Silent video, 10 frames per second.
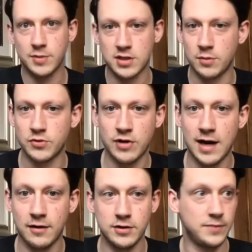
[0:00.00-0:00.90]
comes
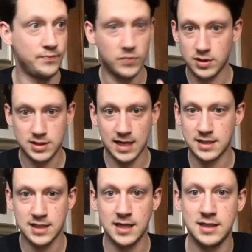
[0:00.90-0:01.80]
round, takes
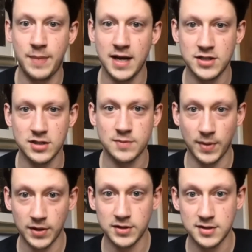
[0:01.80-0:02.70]
30 patients'
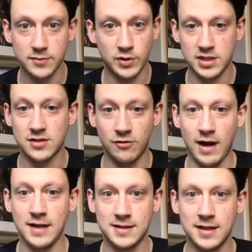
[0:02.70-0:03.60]
bloods, which is
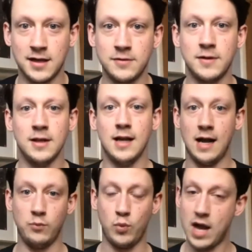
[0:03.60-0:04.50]
great,
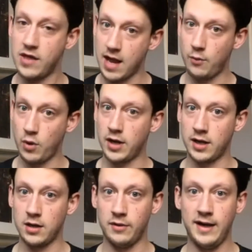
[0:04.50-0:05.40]
and where they're working
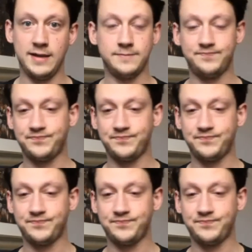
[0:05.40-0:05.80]
away.